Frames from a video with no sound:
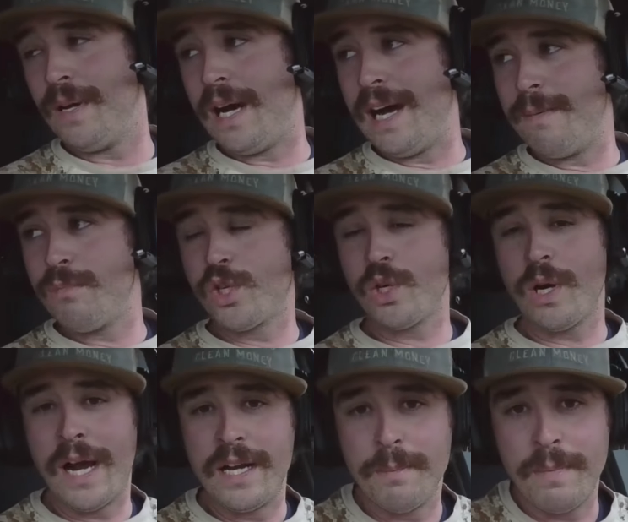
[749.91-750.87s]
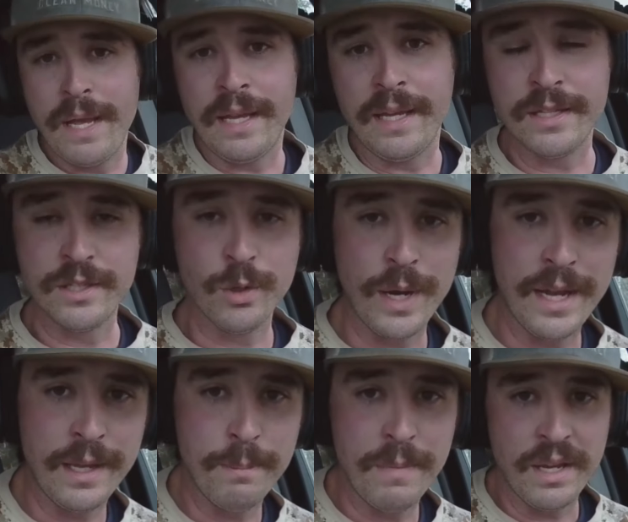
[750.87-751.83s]
I'm trying to make it so I
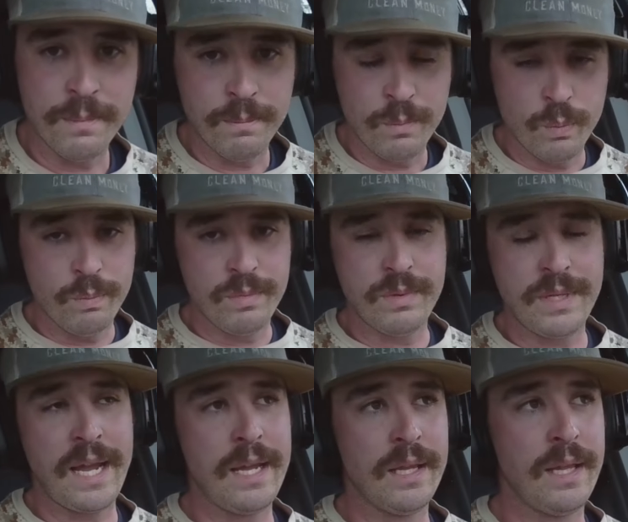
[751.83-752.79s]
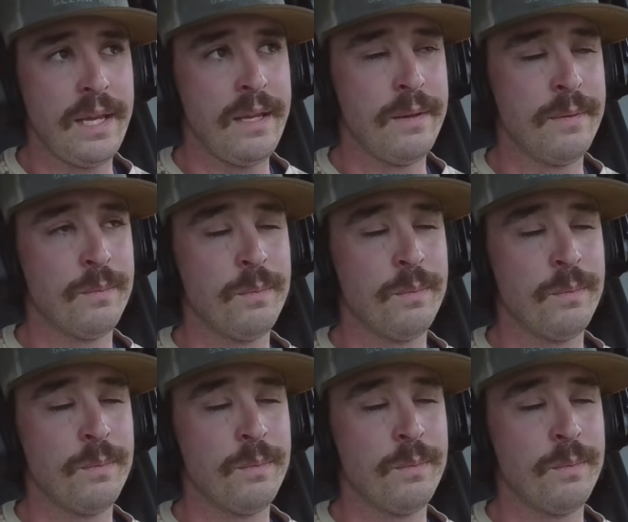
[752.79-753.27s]
can make daily,